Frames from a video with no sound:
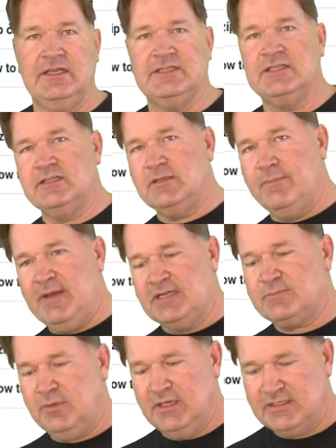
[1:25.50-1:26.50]
these is the
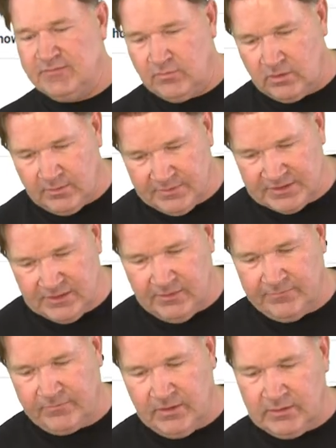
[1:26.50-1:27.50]
best place for them. So
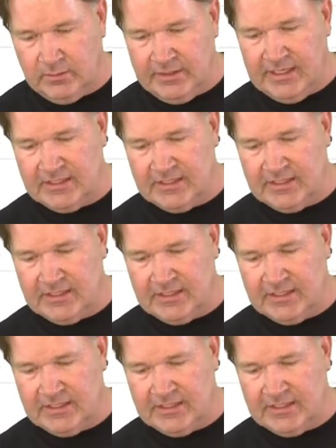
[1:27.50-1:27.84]
frequently